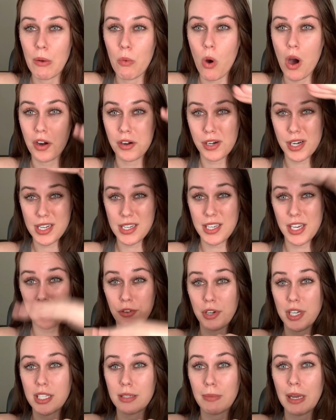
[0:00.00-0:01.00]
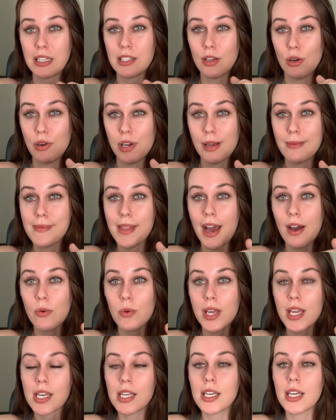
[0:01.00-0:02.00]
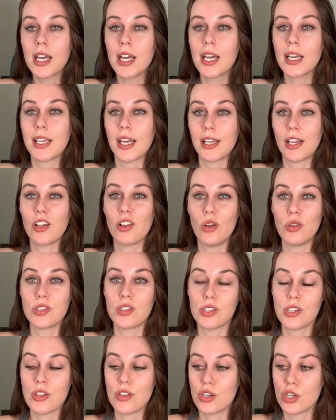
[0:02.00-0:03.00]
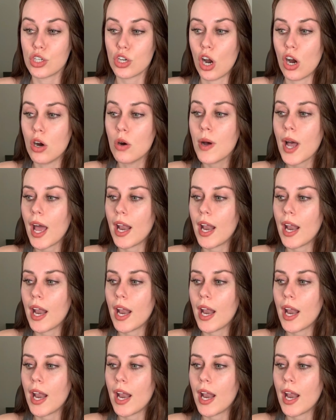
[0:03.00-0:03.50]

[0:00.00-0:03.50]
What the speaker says: water and decreased my sodium that week getting closer to the show,